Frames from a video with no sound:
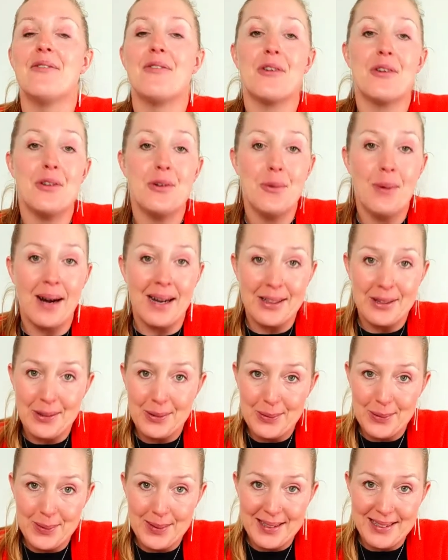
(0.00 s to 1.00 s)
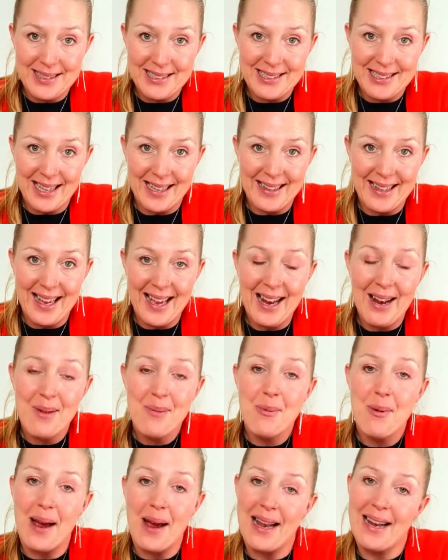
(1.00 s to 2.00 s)
For you who are new to this
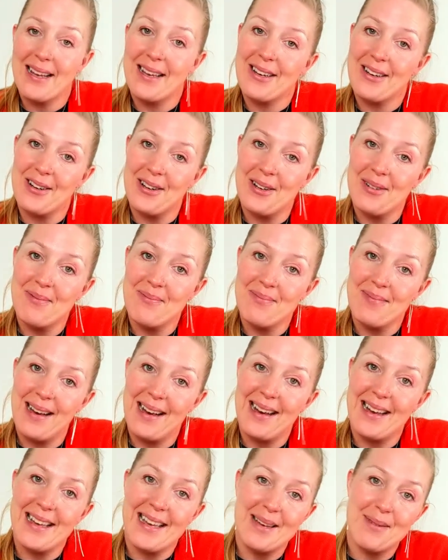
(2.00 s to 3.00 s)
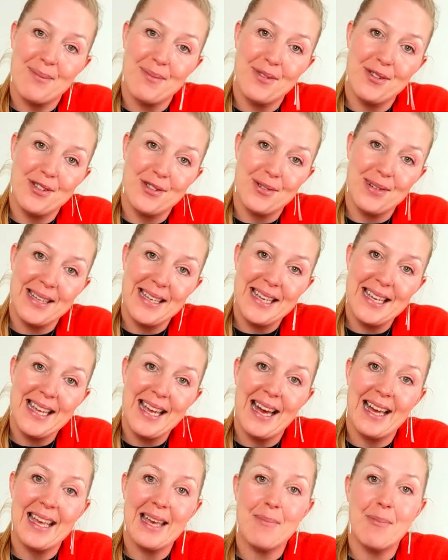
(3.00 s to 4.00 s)
channel, welcome. I am
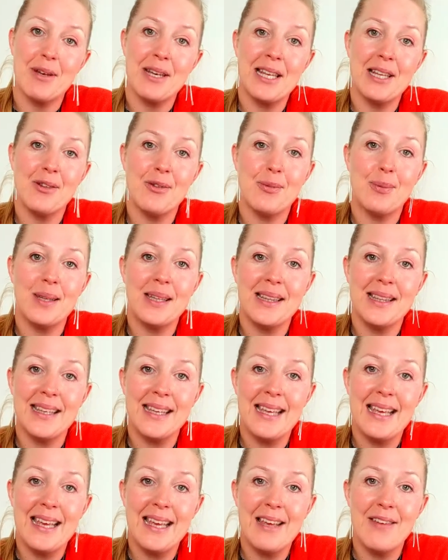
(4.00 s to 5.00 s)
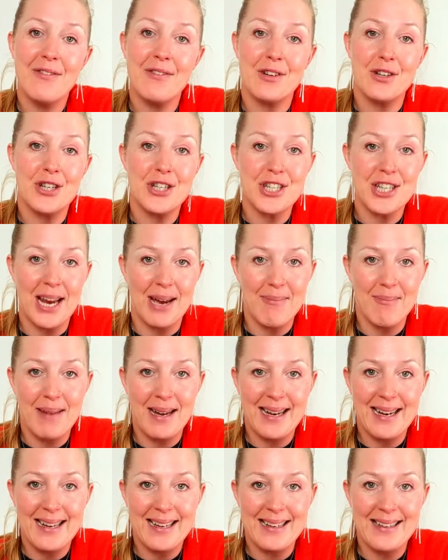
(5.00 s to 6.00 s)
Julie, I am an intuitive, a
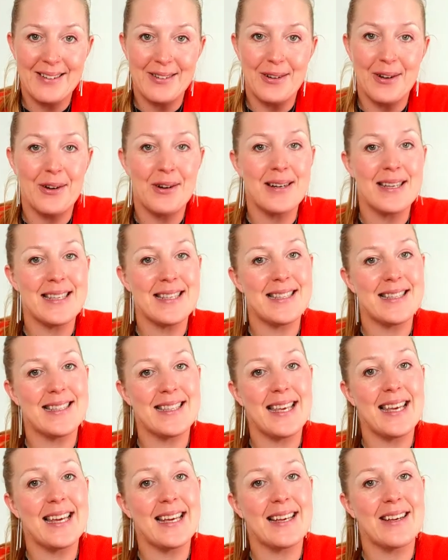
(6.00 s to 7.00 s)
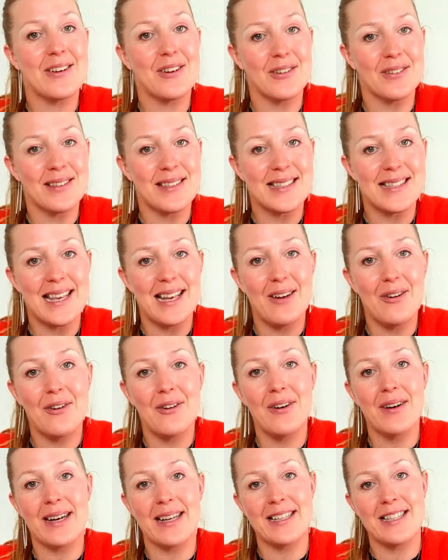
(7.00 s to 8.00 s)
shaman, a holistic
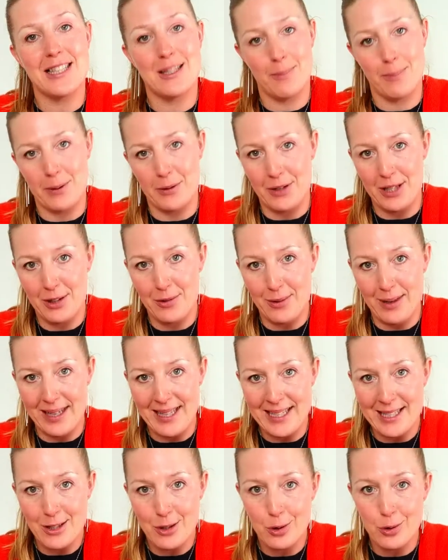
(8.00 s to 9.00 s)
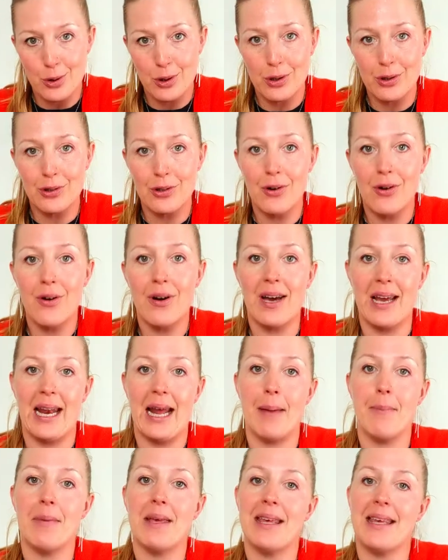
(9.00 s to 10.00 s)
counselor and spiritual instructor,
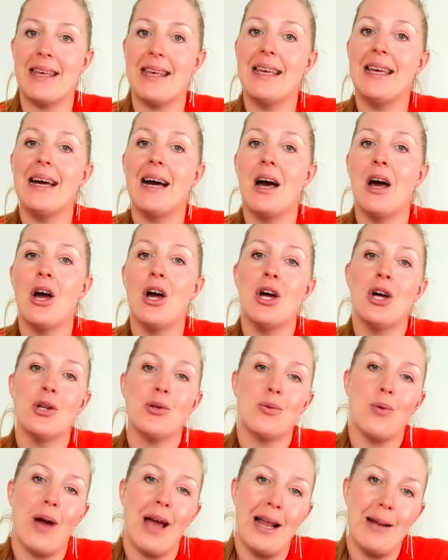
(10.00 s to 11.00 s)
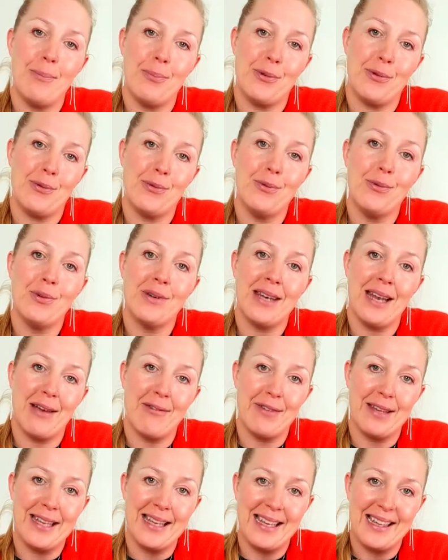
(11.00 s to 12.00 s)
and I'm here to help you
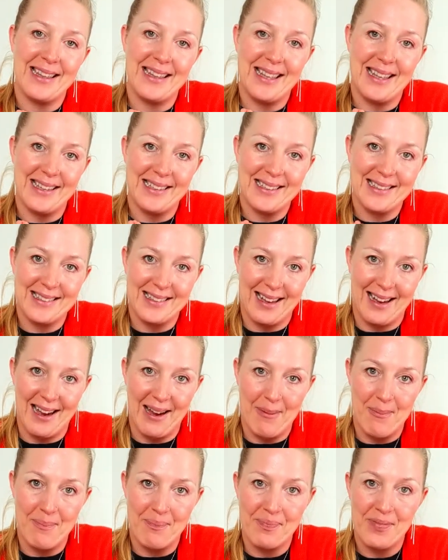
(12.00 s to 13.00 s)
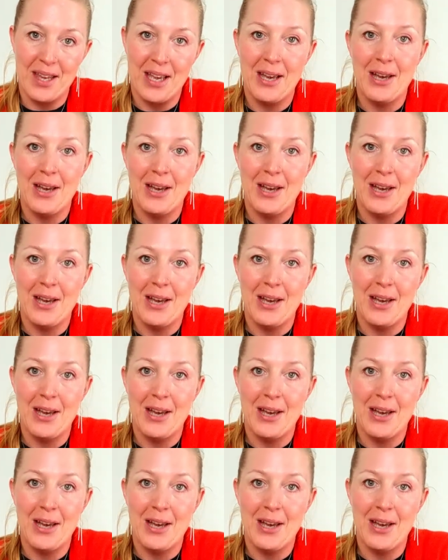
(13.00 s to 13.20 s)
navigate this time.